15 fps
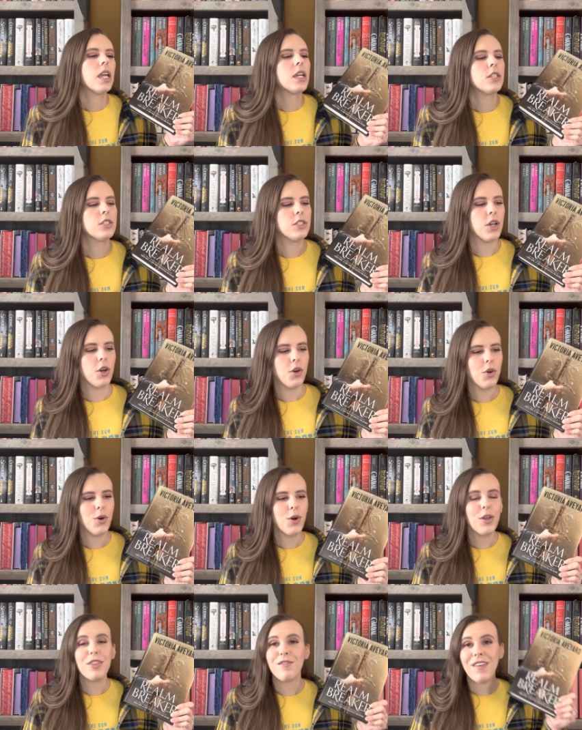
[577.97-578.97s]

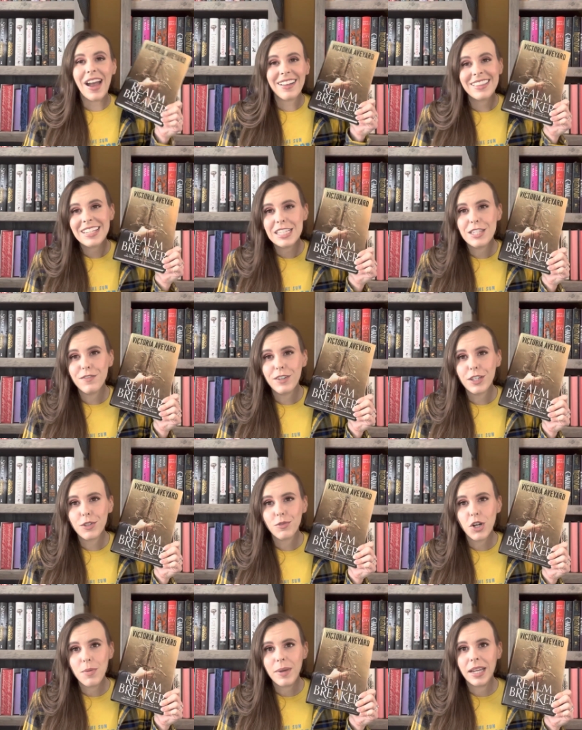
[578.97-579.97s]
So the fact that it's a villain
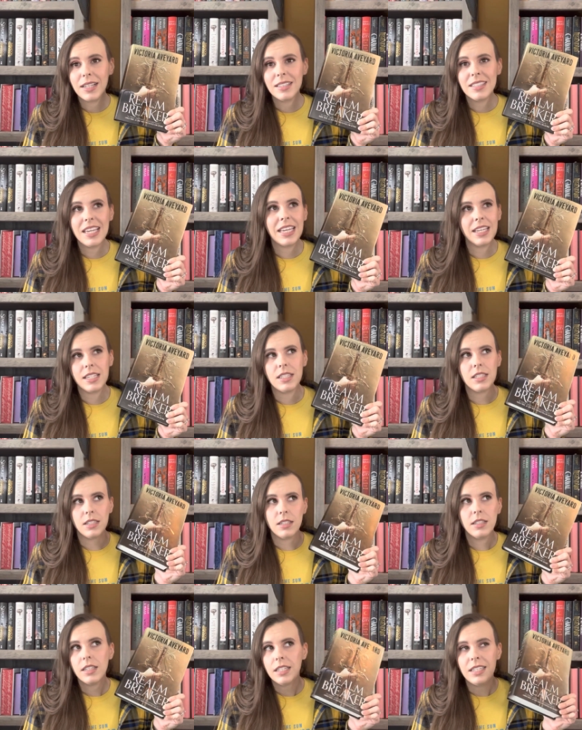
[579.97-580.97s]
romance is